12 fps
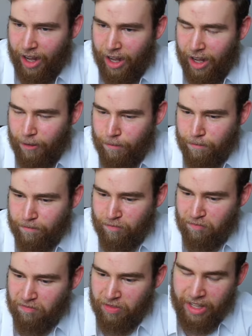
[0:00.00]

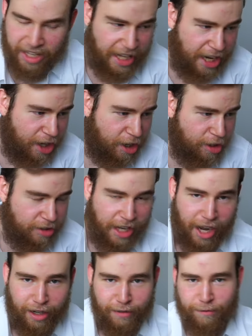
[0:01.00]
Um, here
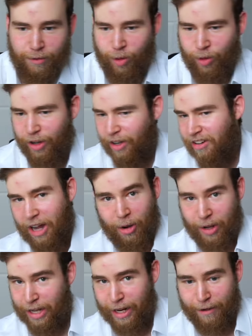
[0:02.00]
down in Florida,
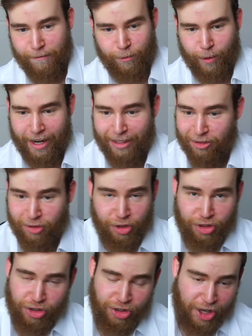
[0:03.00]
I'll eat at friends
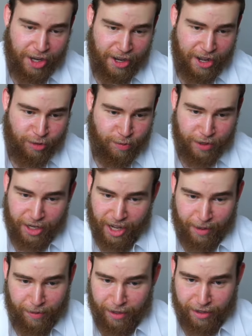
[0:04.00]
and shit. It's pretty
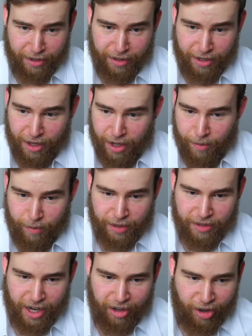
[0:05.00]
epic.
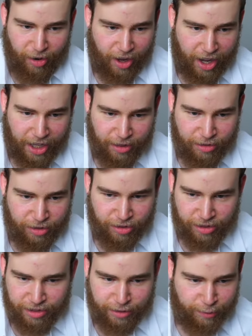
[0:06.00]
But down in Ohio, it's
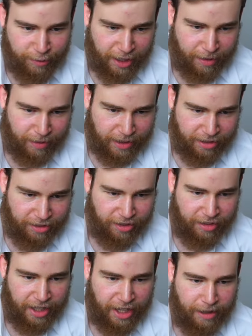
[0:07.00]
usually just family.
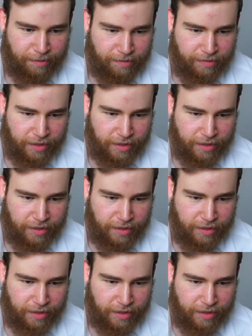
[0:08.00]
So yeah.